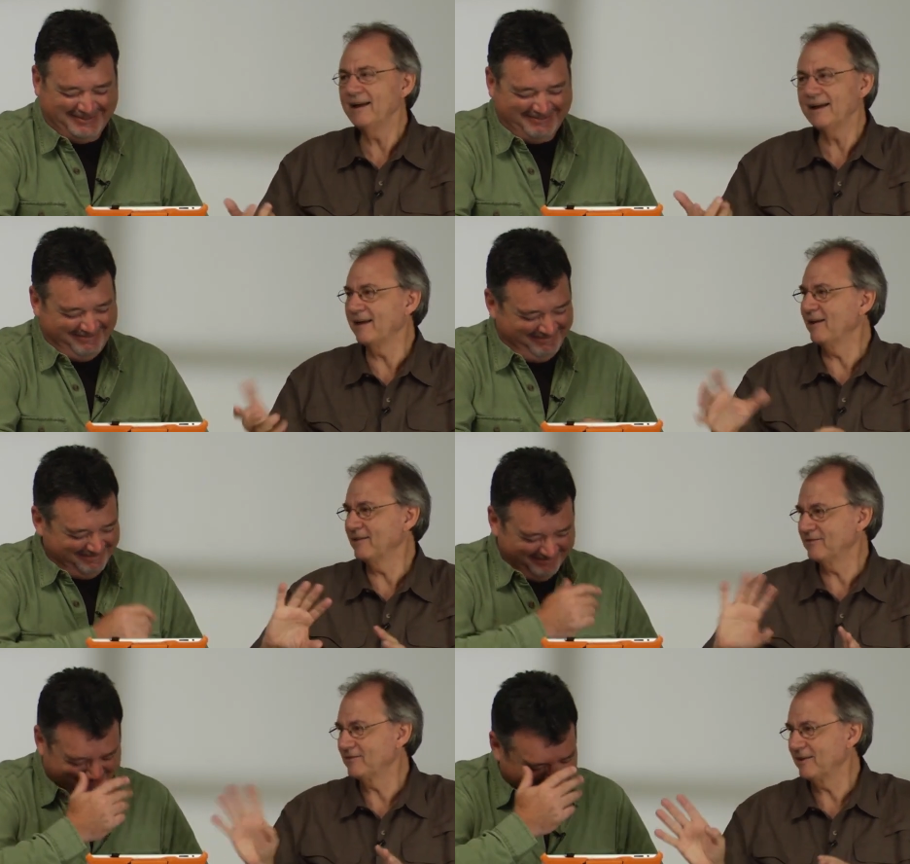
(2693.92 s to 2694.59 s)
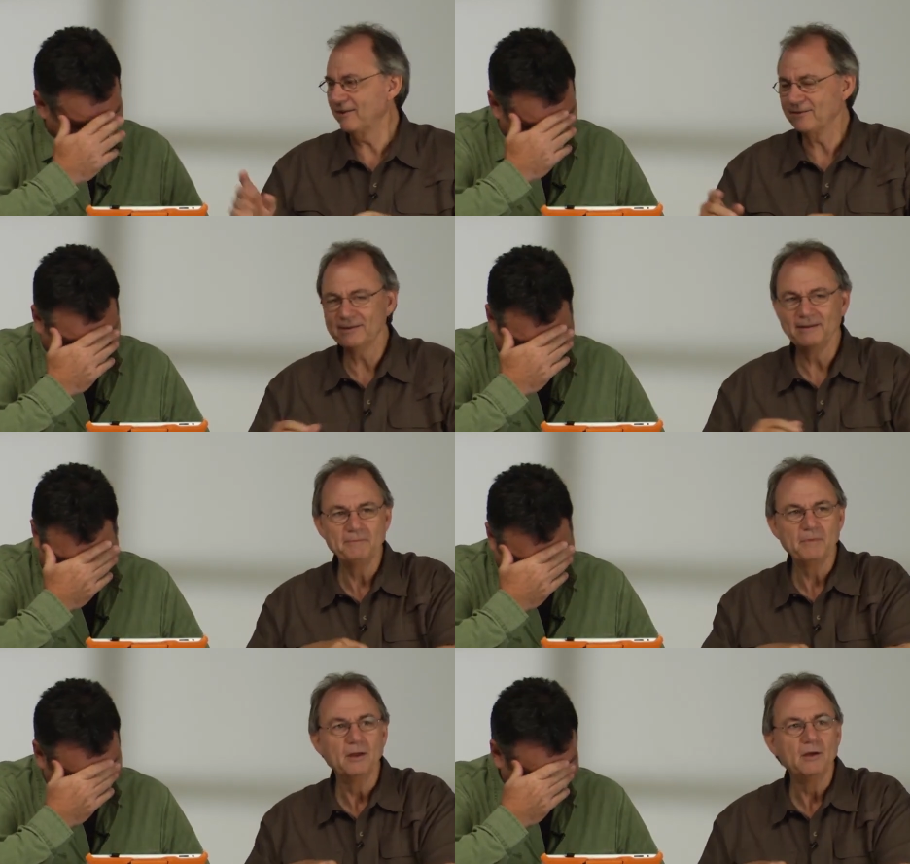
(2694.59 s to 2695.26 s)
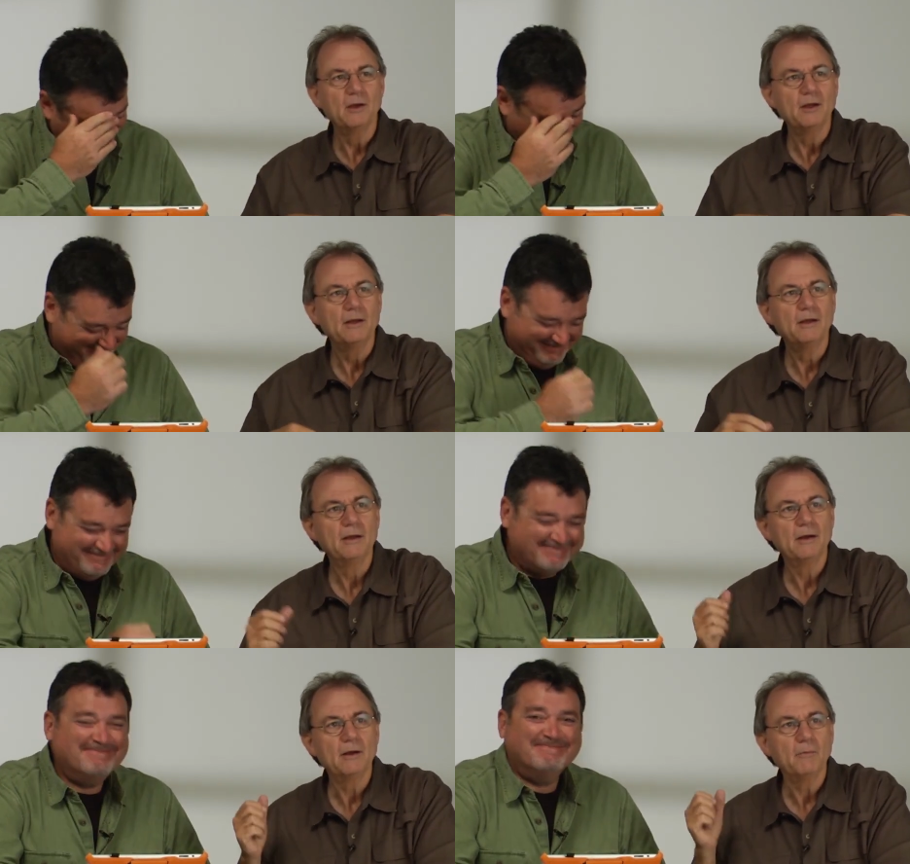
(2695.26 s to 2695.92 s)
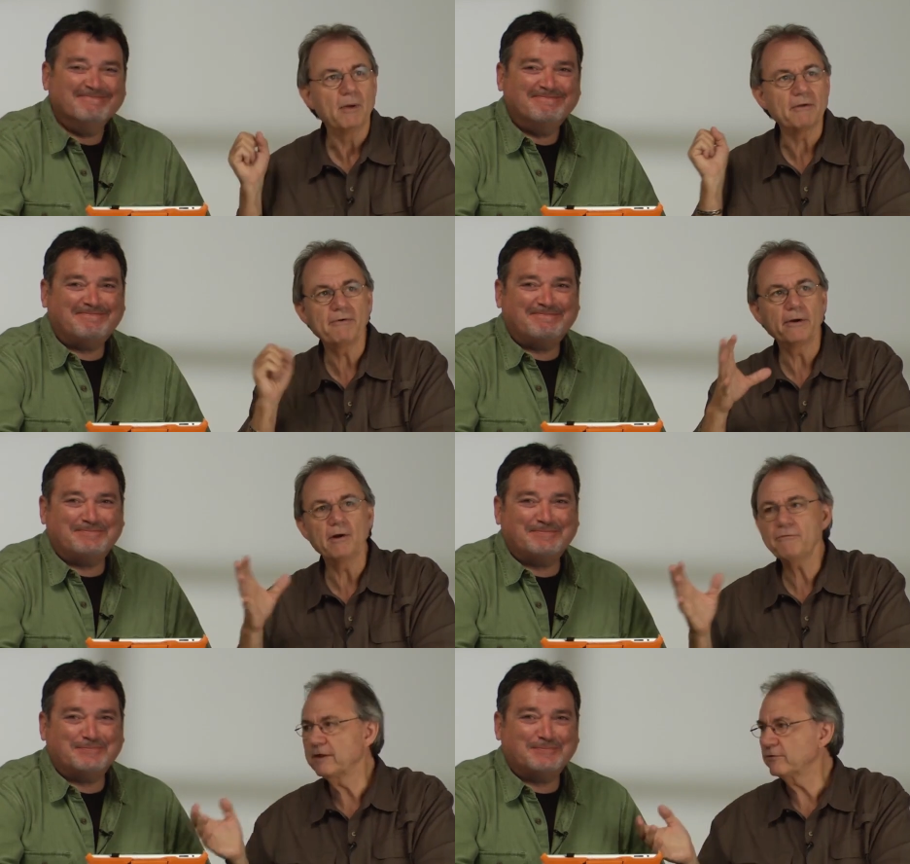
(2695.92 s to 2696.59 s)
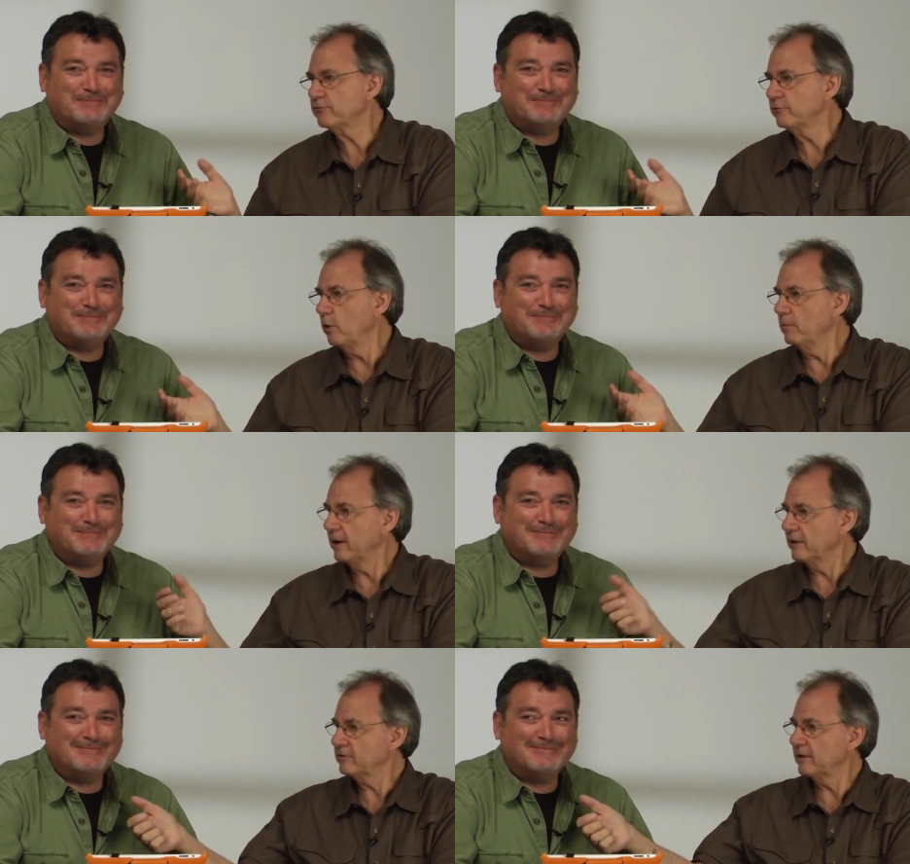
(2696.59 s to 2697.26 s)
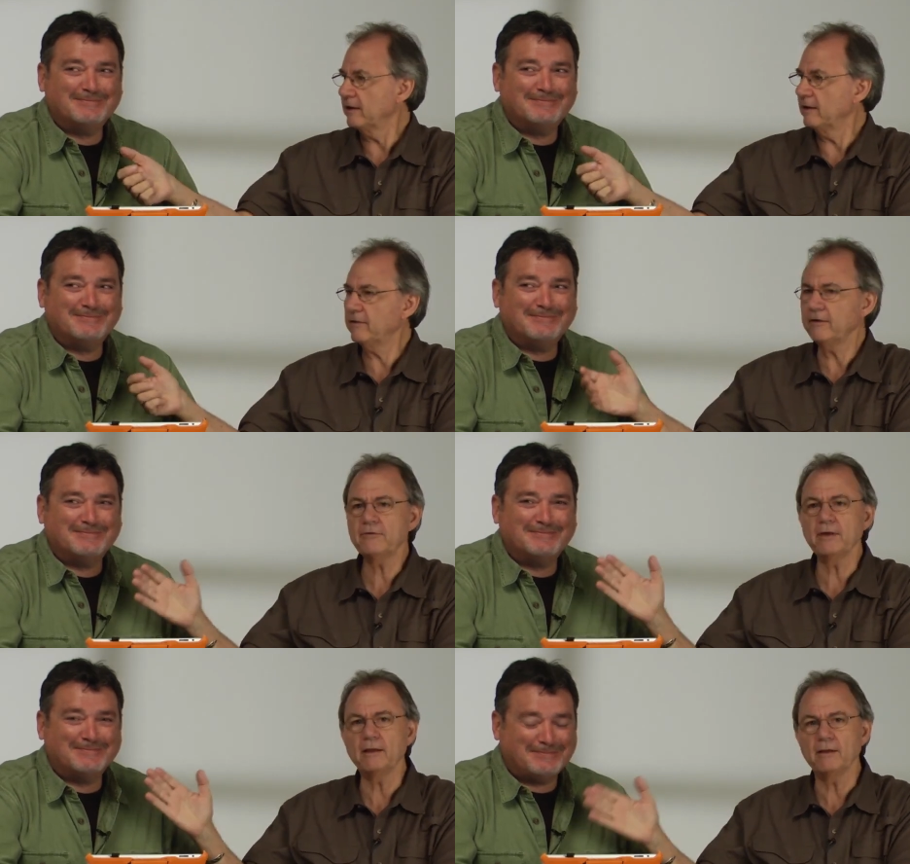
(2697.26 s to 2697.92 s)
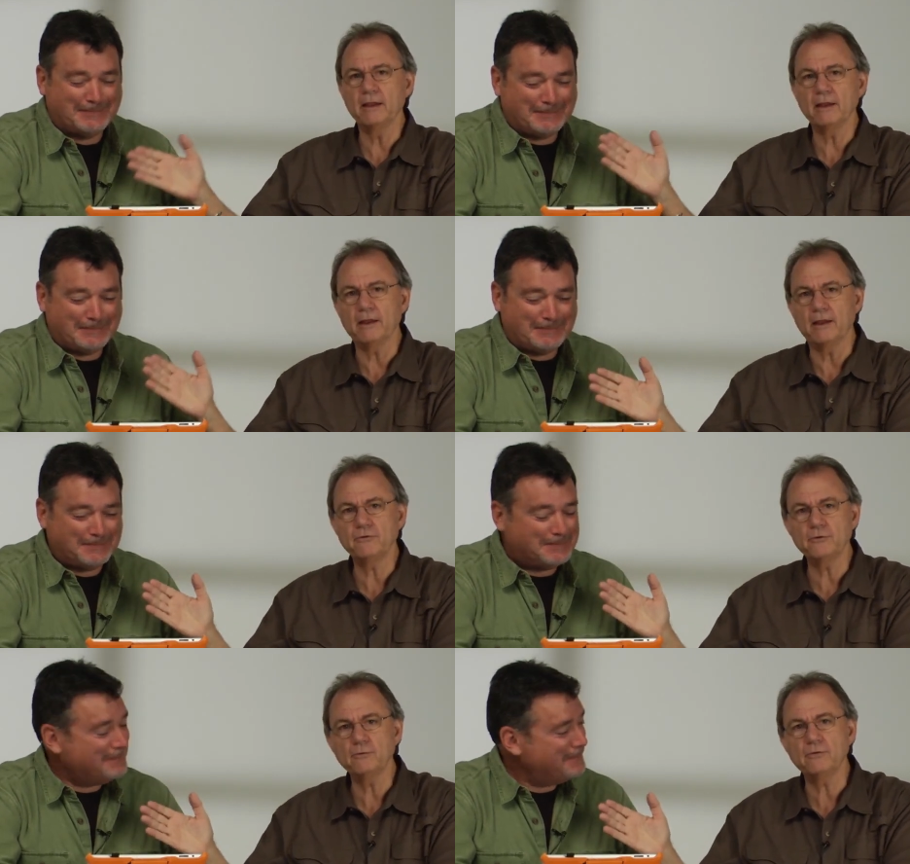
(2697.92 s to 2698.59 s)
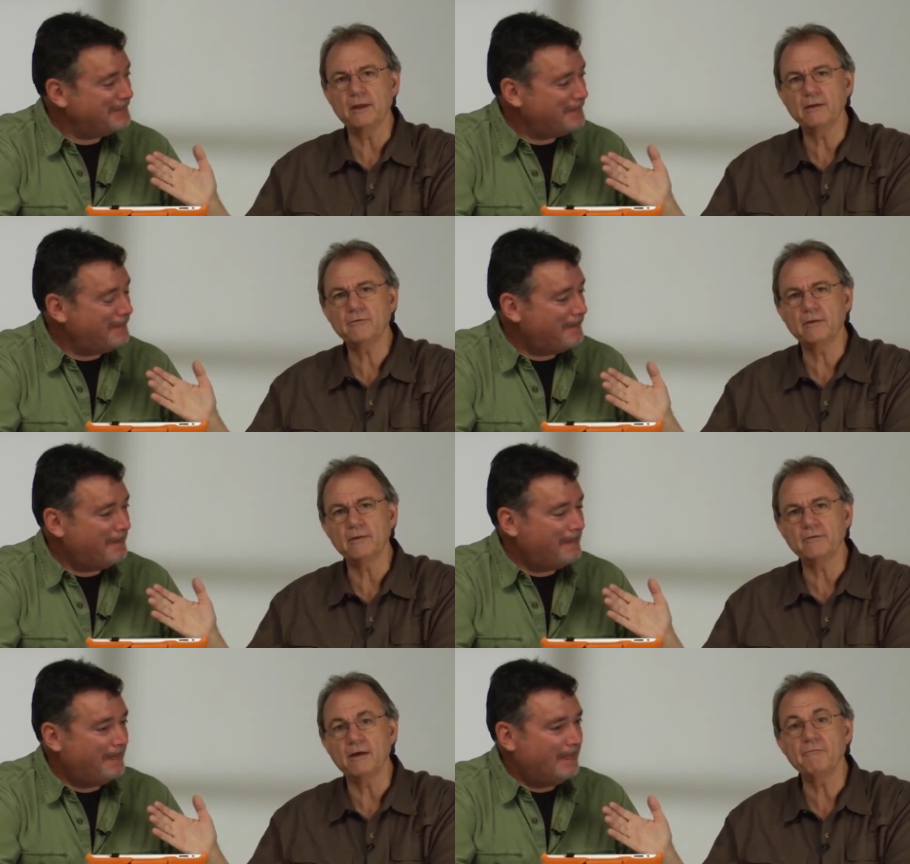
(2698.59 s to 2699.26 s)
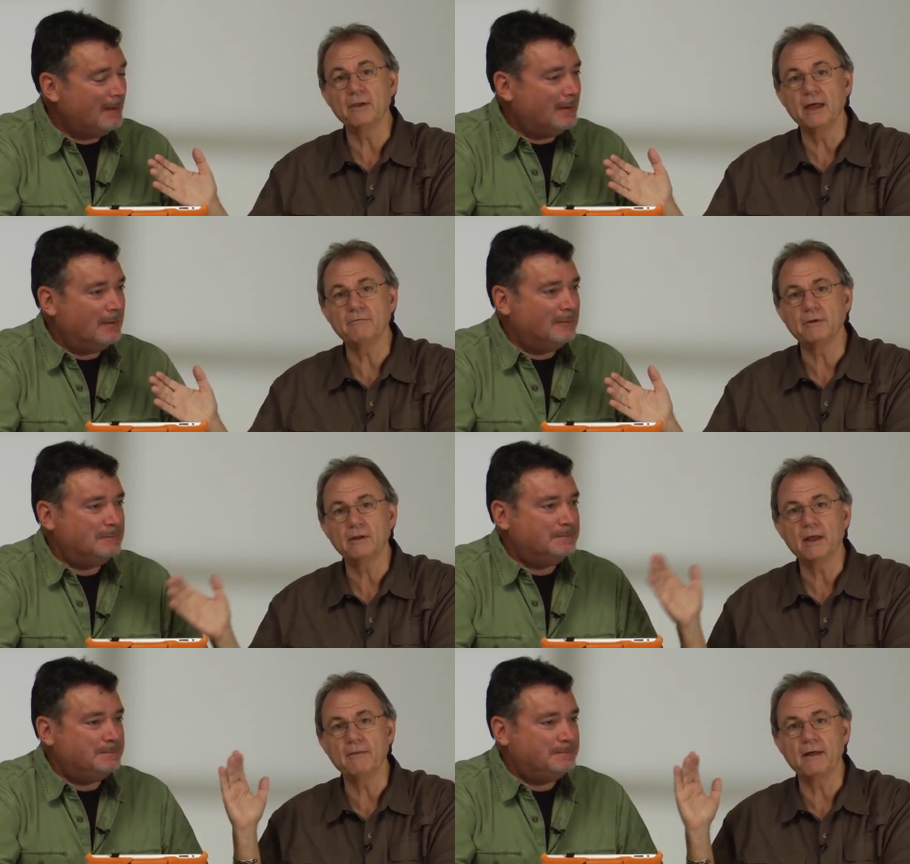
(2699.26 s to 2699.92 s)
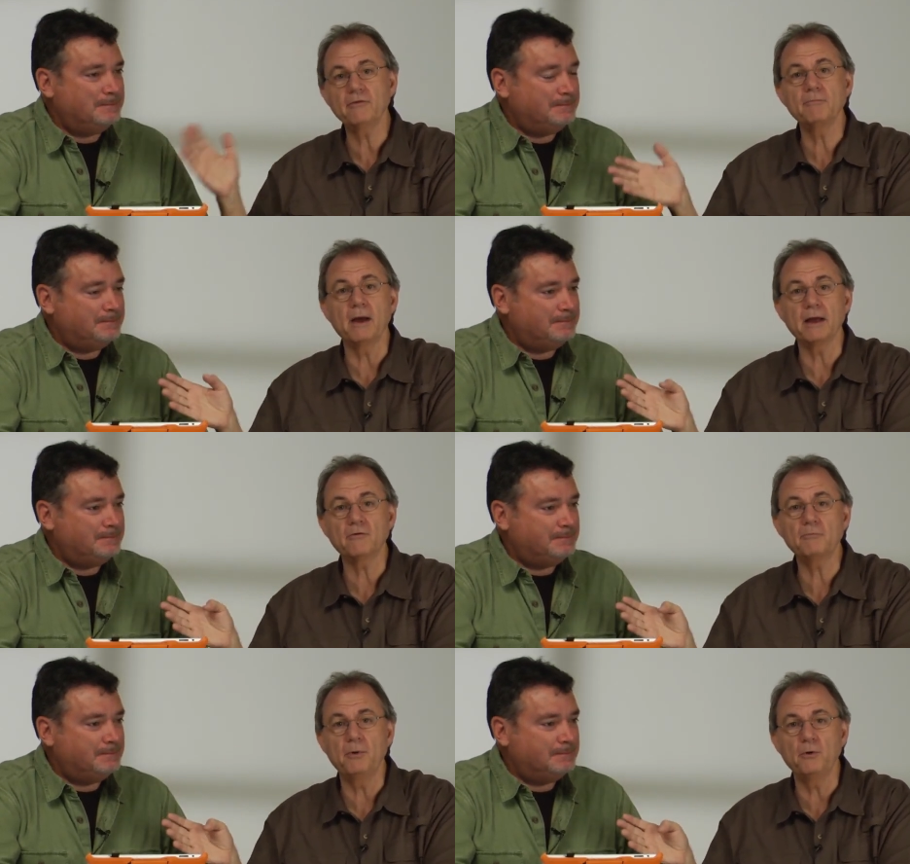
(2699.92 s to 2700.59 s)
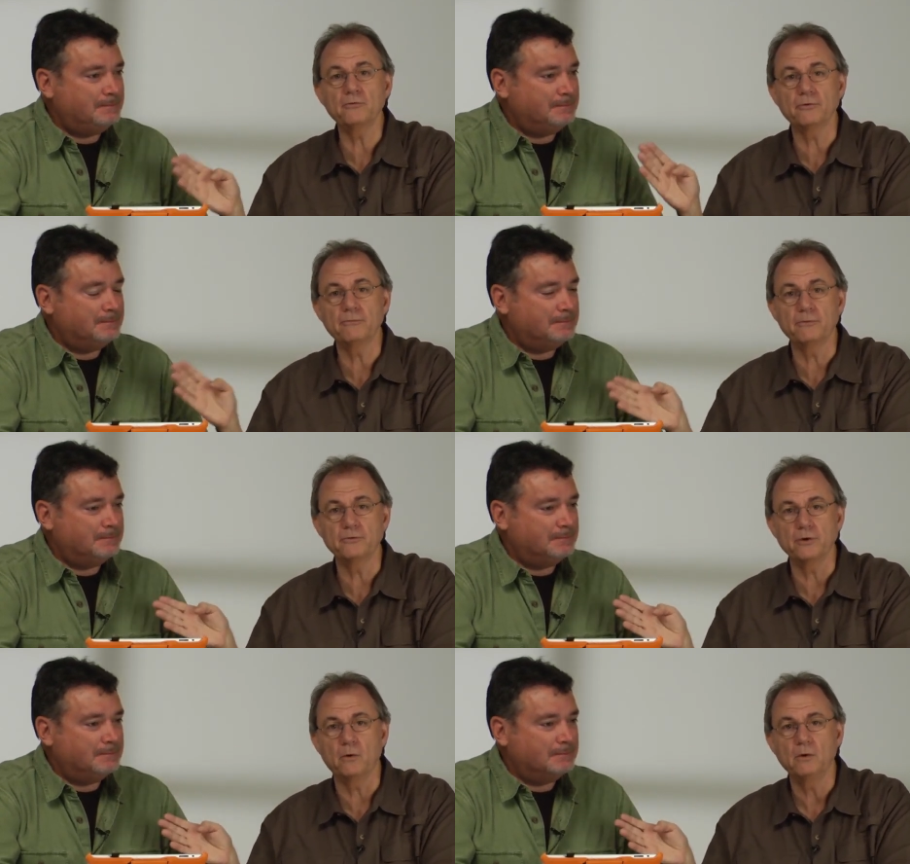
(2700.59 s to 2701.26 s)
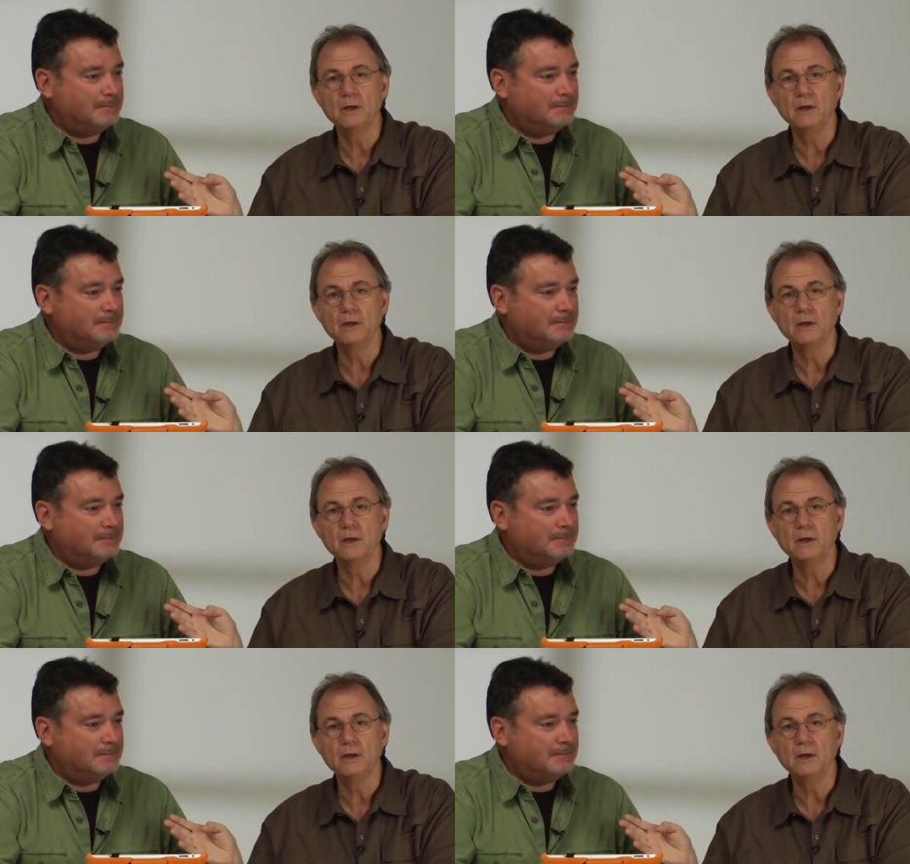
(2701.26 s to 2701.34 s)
Speaker 1: I got lots of sound. When I fire off that strobe and I say, let's say it, it shoots, it says F11, and that's my exposure for Joe.